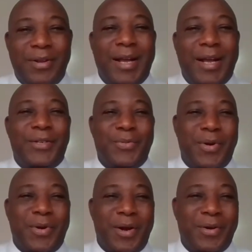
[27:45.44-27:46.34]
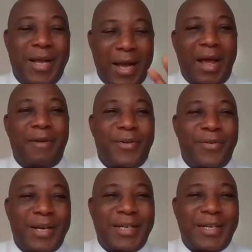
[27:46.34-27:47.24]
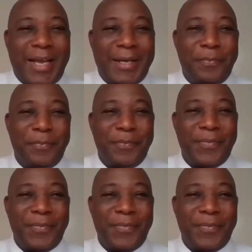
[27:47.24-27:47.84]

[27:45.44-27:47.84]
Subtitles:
See you again tomorrow, and have a great day.